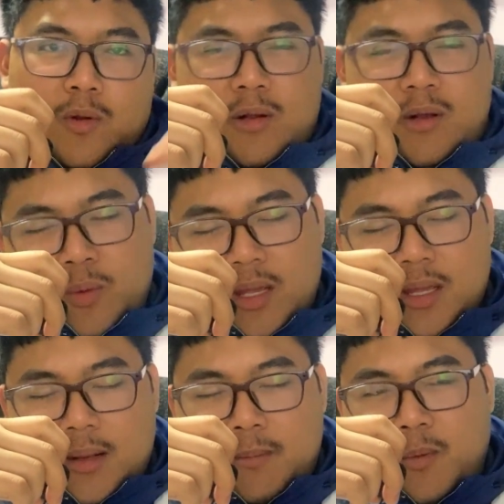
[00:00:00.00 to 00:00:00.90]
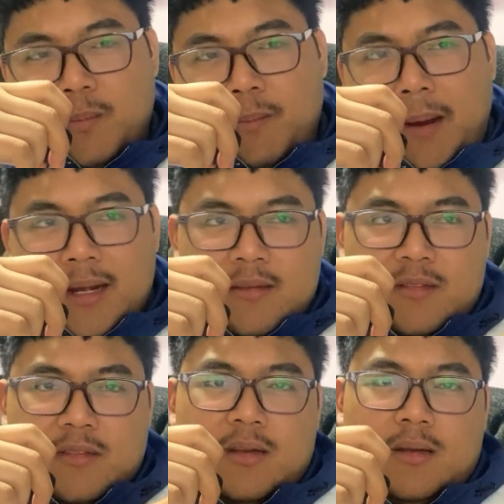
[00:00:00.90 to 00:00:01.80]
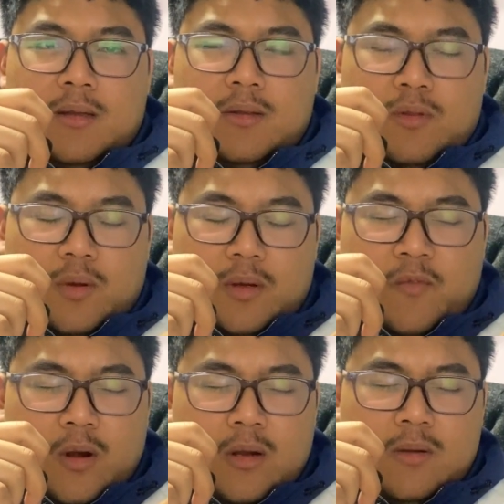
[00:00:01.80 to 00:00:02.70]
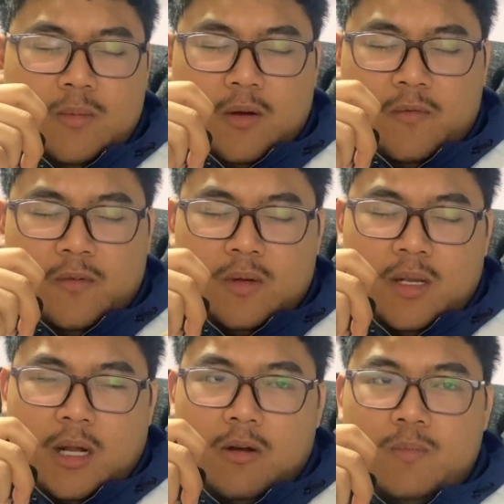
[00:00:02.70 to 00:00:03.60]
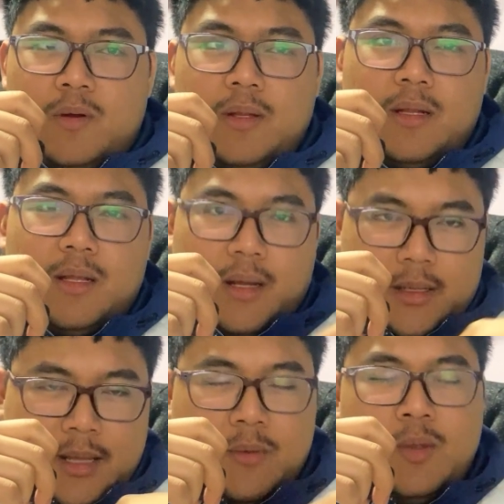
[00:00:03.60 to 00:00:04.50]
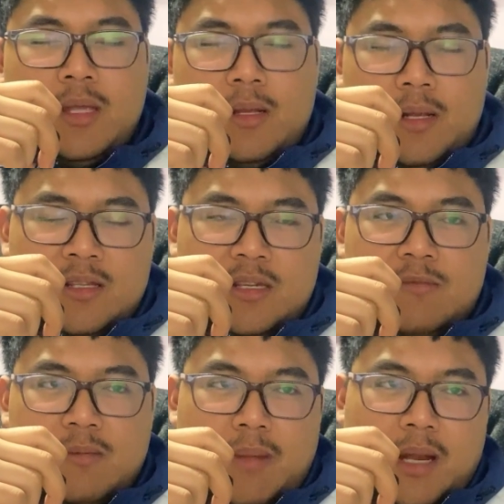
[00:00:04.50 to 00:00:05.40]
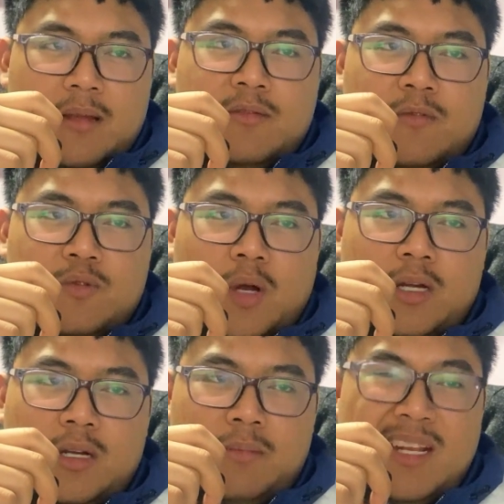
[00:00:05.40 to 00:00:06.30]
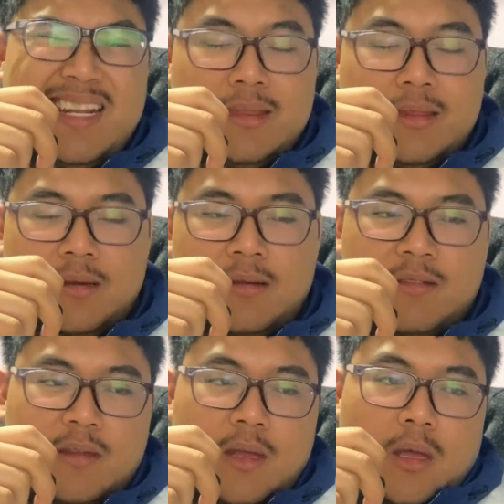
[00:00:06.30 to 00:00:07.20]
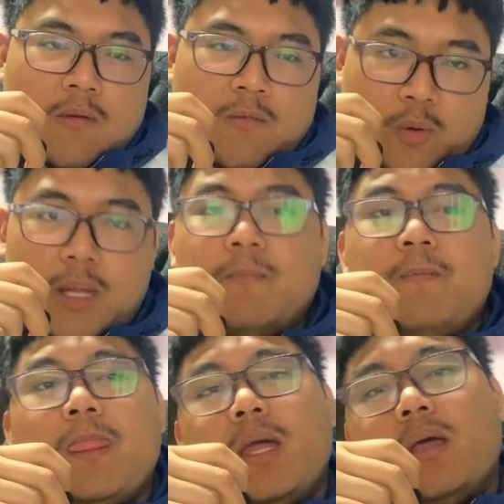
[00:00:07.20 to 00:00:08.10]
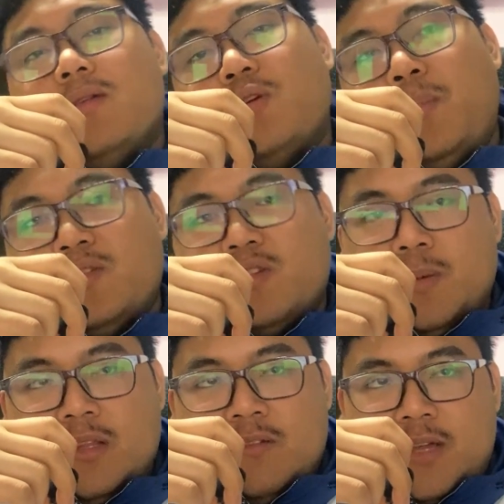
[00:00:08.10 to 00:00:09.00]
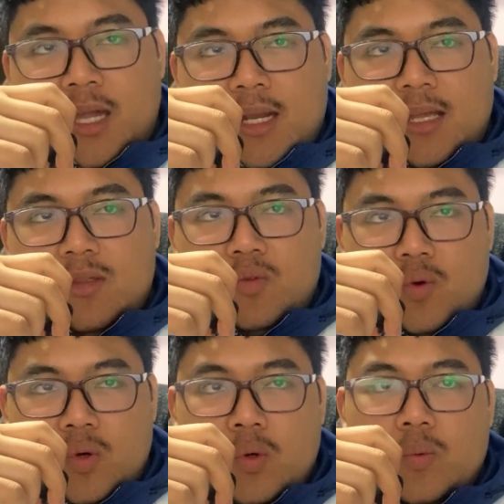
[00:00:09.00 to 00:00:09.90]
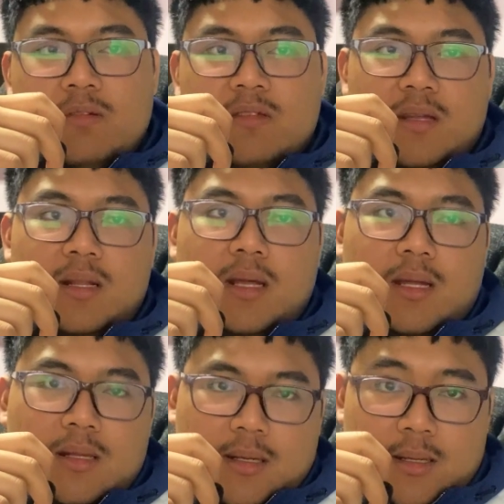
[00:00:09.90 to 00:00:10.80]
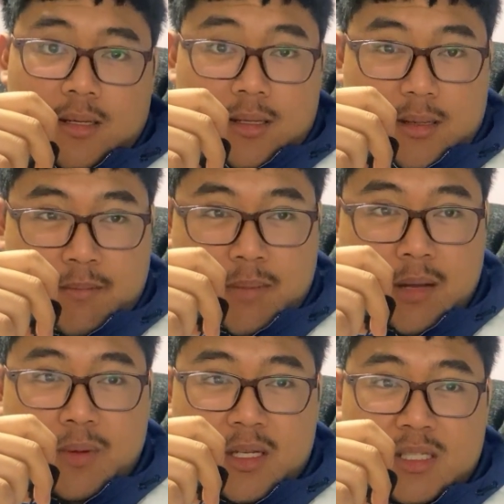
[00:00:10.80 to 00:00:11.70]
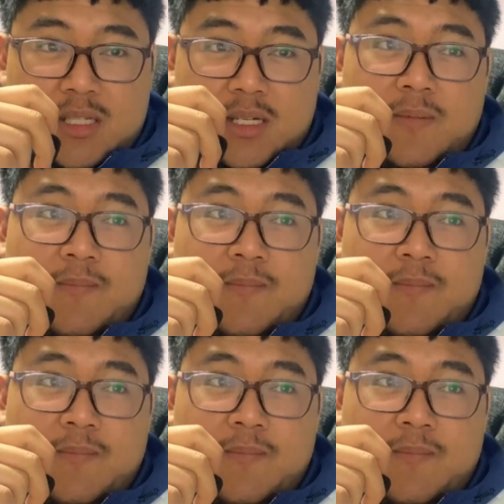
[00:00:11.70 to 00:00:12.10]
we minus the volume of urine output, that we achieved a balance of 200 milliliters fluid. So post-operative care day 2, we've seen that the blood pressure